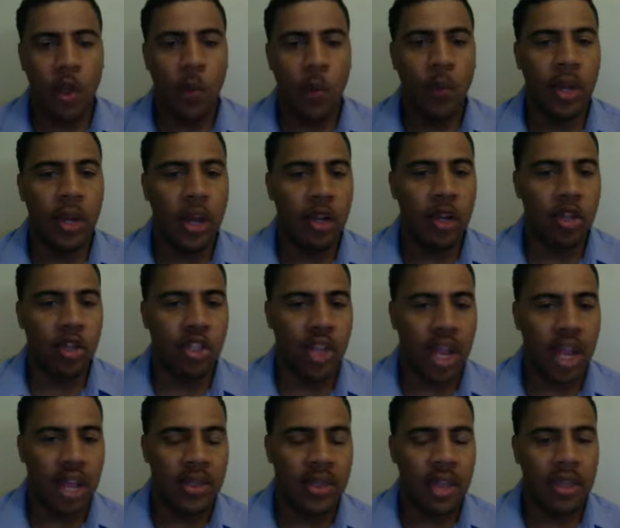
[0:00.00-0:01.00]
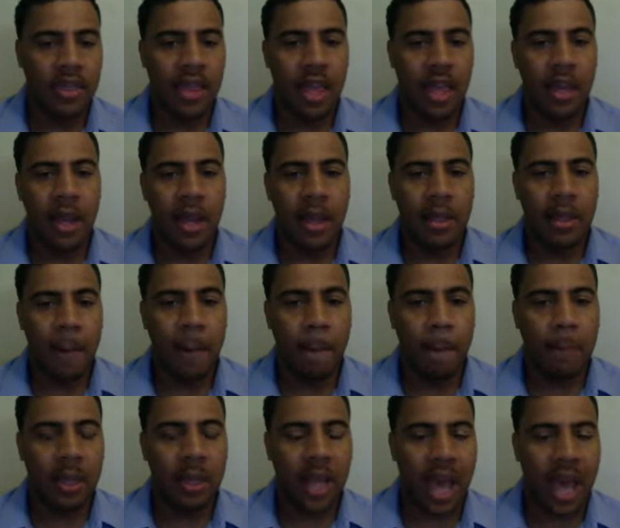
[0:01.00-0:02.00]
We understand
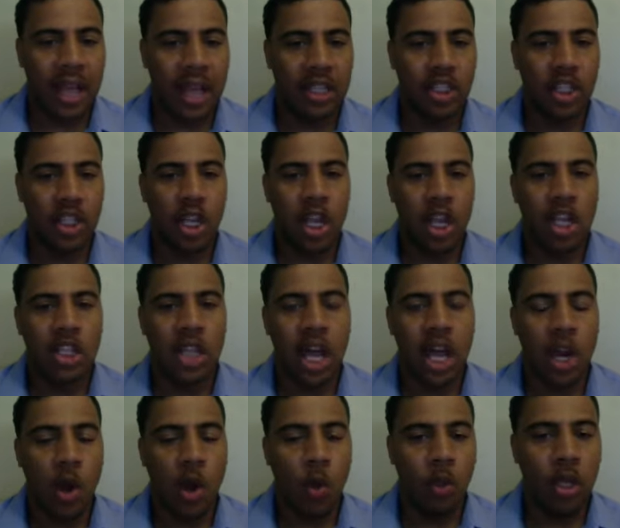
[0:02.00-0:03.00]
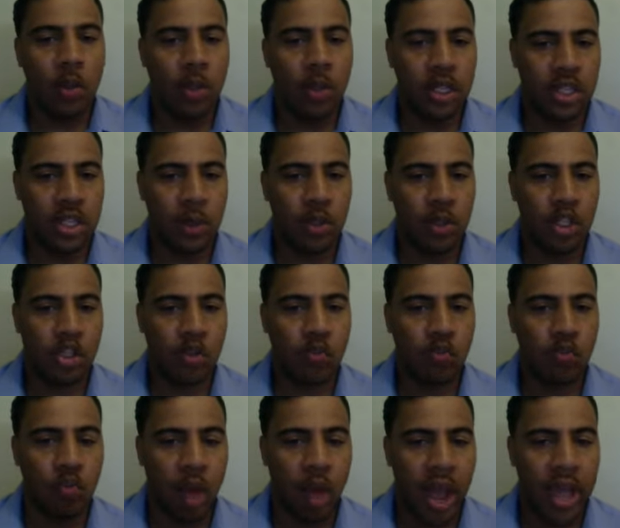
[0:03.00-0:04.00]
that blacks not only were just
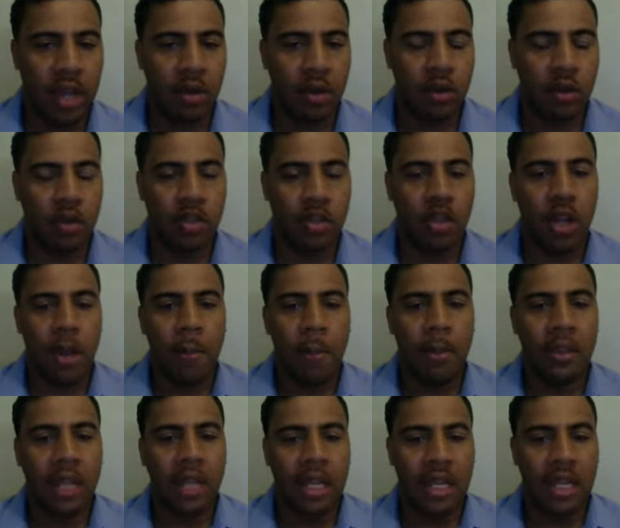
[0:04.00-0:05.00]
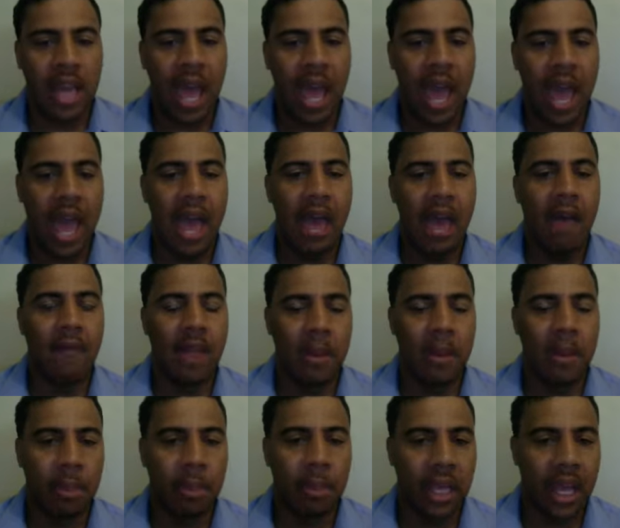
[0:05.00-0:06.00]
writers, but they did have
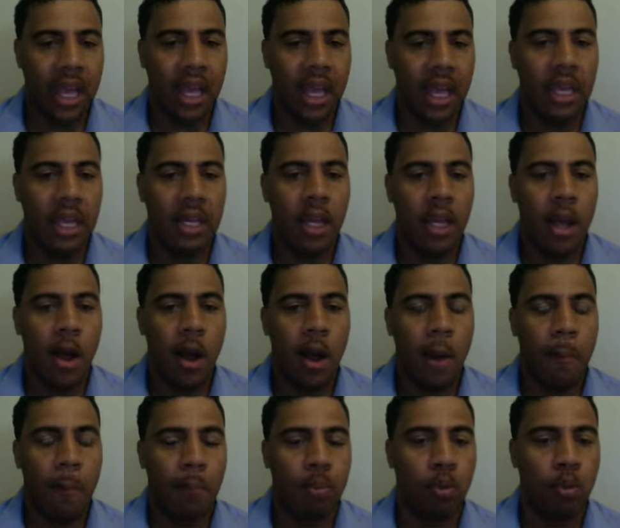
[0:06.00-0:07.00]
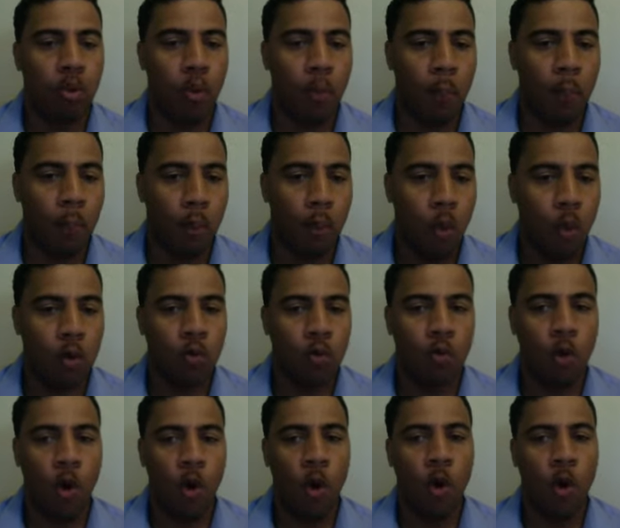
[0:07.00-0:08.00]
and played an
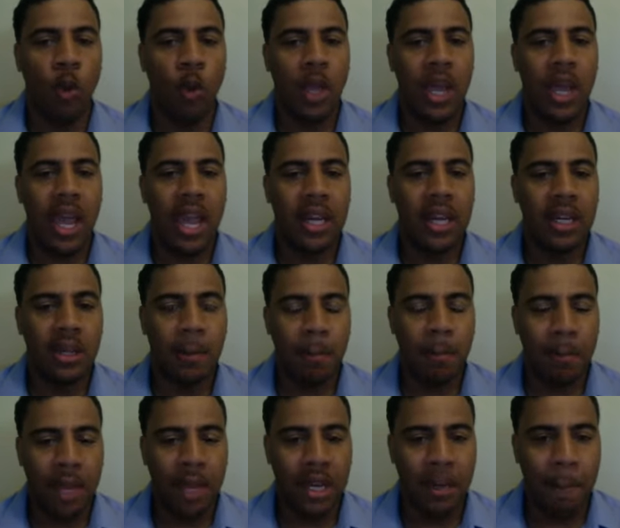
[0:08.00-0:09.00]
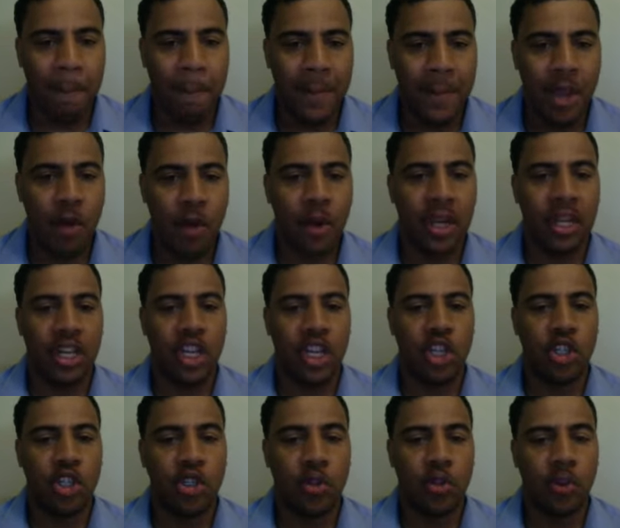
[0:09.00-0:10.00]
important role in American
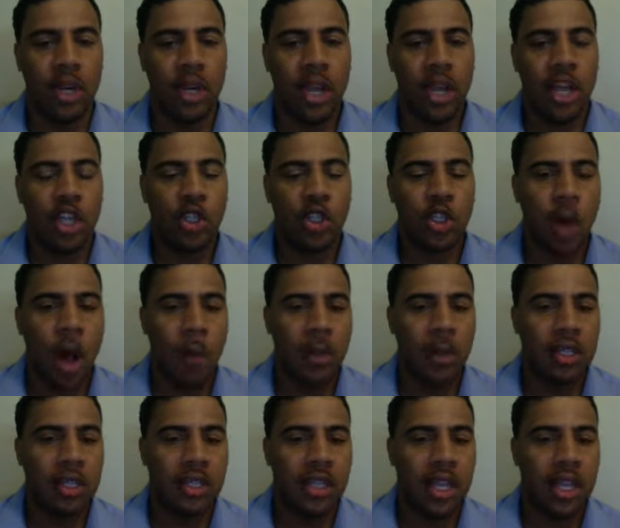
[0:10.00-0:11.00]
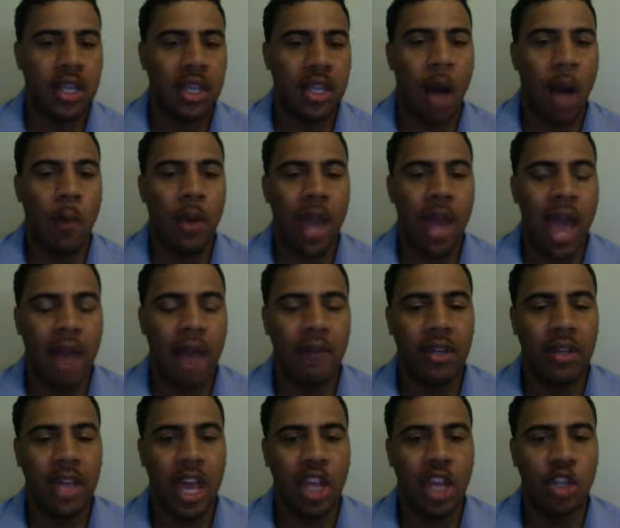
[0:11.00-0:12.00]
history. So I would say I would
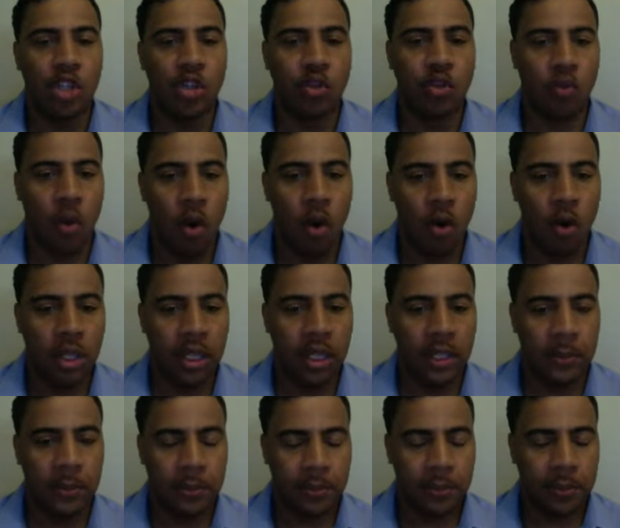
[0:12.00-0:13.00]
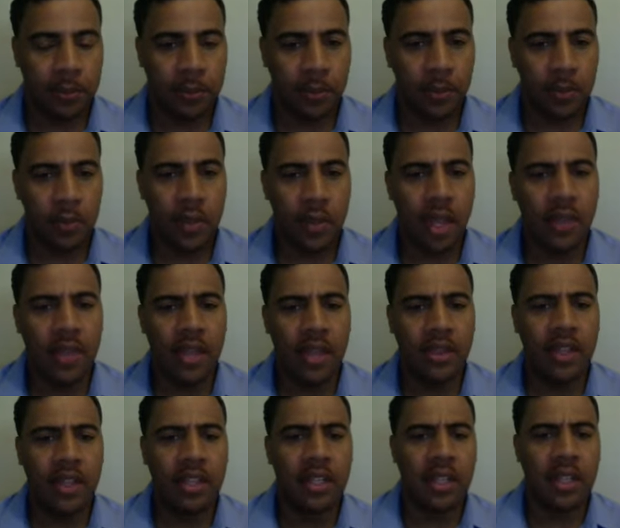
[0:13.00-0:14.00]
advocate strongly
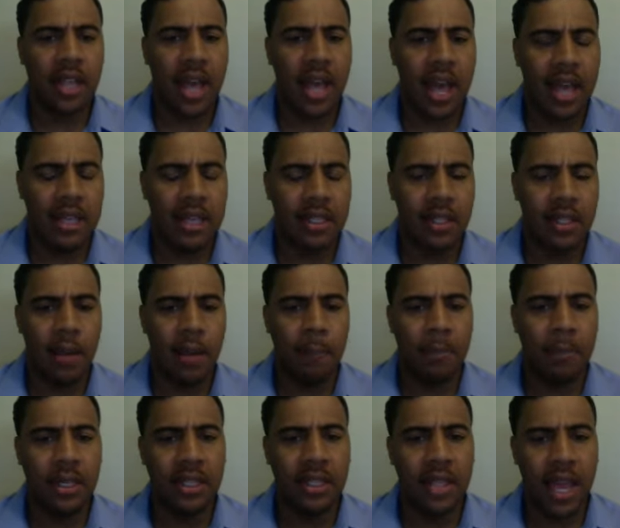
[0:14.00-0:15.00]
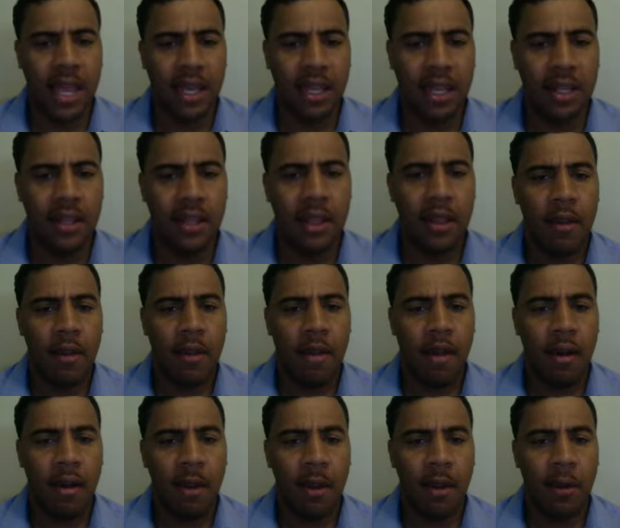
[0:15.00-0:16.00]
that this class be taken
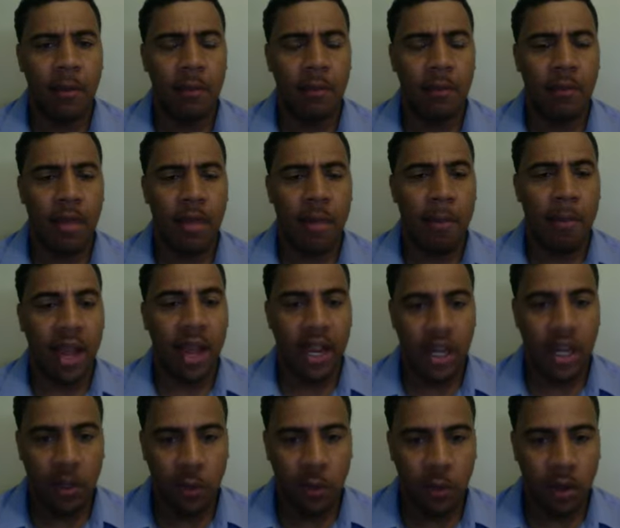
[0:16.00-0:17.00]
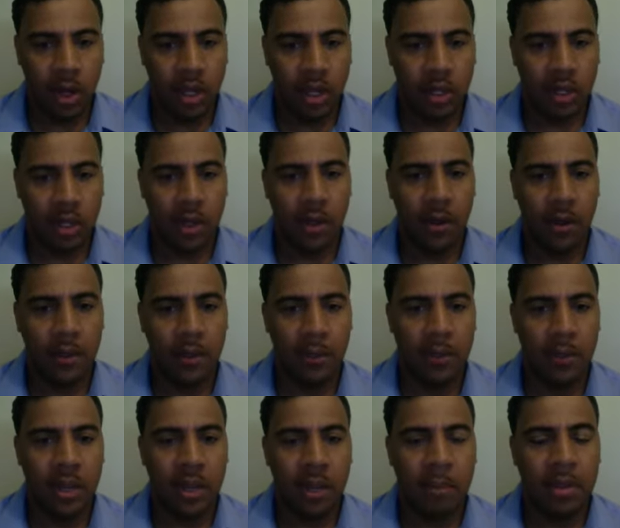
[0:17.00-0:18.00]
by anyone,
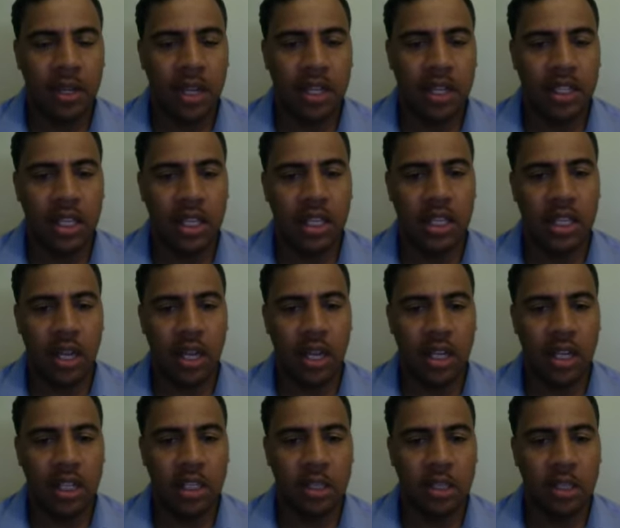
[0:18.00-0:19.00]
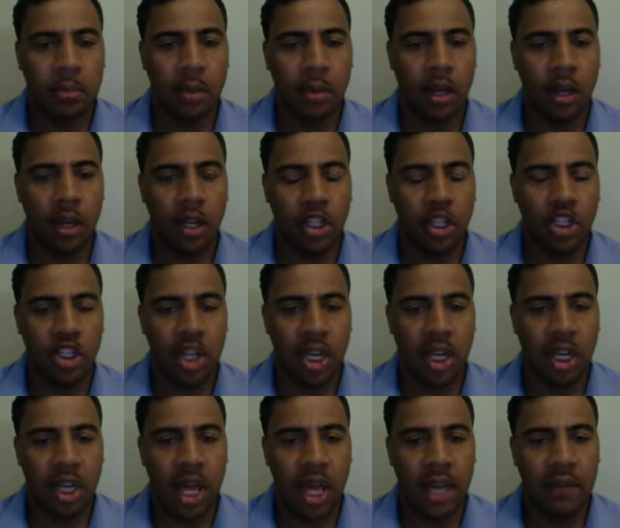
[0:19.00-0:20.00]
because it does shed
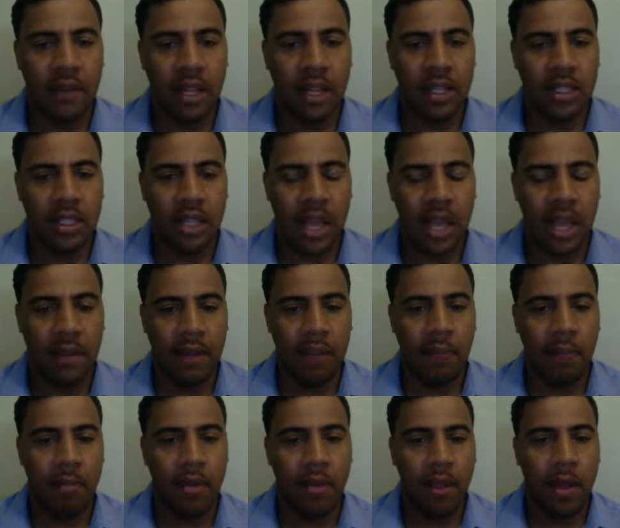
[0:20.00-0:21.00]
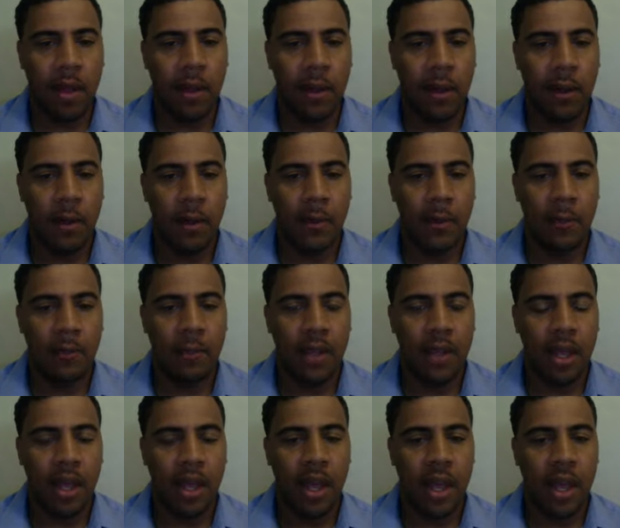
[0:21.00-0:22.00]
a lot of insight,
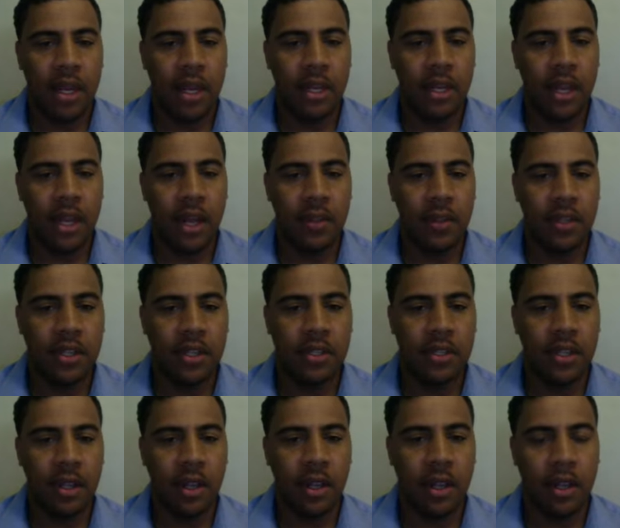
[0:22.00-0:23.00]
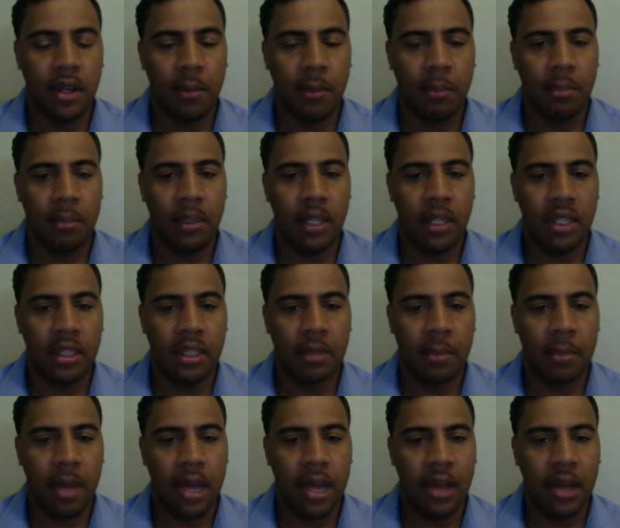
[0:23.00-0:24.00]
and this completes
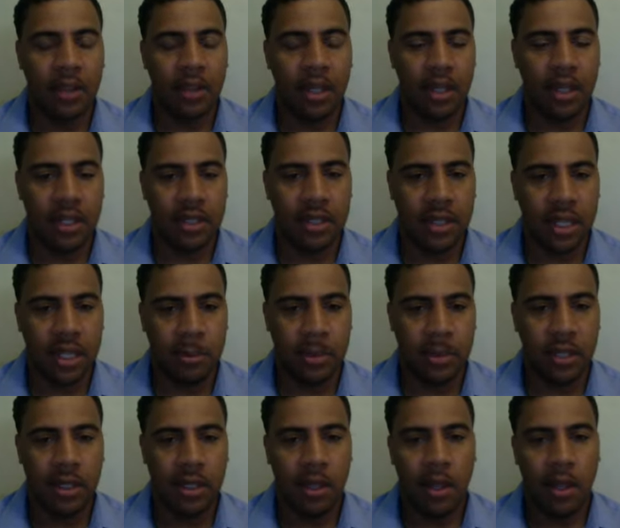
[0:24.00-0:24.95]
my authentic assessment.